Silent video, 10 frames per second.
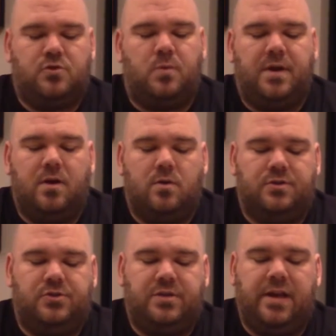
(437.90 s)
one here
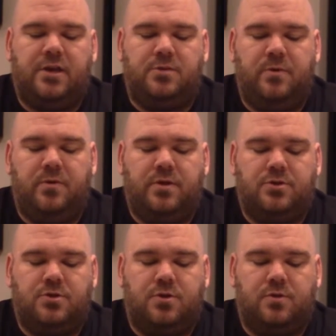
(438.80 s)
is Teenage Mutant
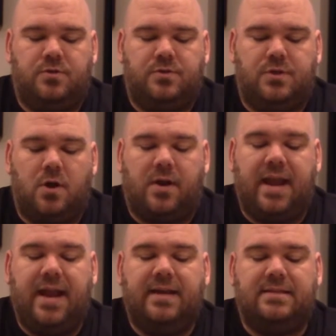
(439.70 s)
Ninja Turtles
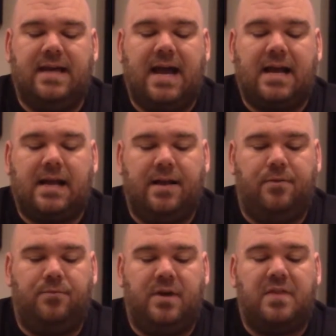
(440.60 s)
Arcade Attack. I
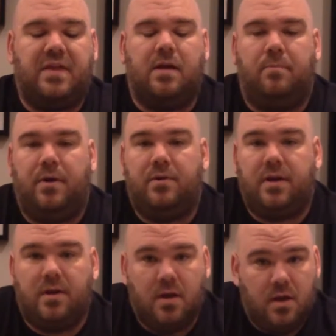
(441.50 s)
know nothing about
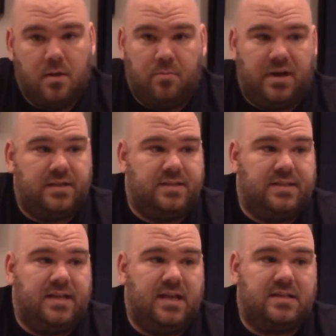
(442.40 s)
it, but it's a
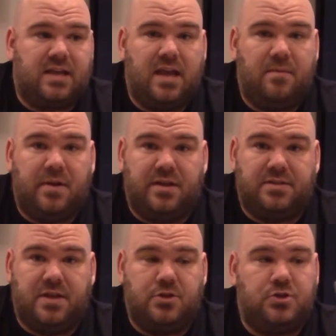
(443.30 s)
DS game, and
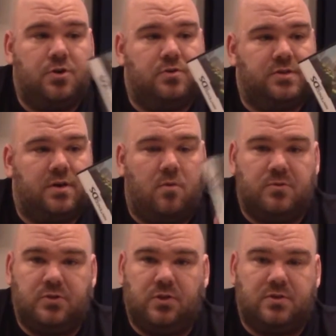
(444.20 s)
it's Ninja Turtles. It
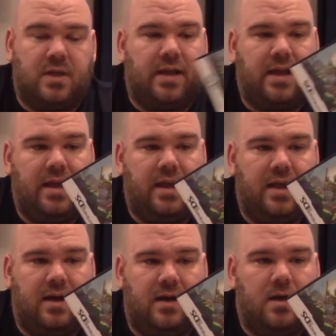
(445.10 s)
almost looks like
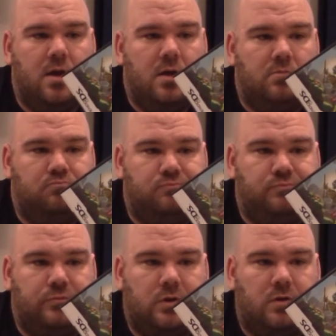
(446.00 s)
a,
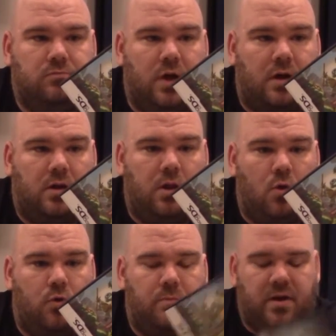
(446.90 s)
not a
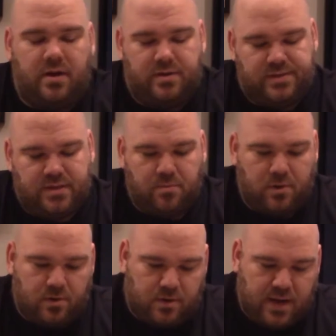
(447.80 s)
clone, but a
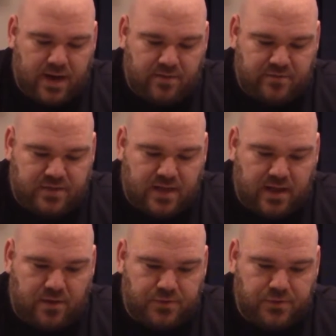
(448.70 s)
similar kind of
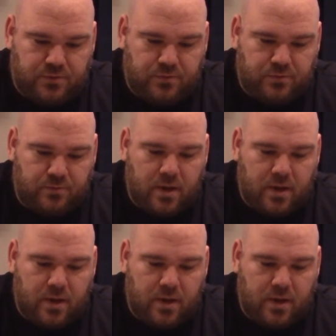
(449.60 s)
style to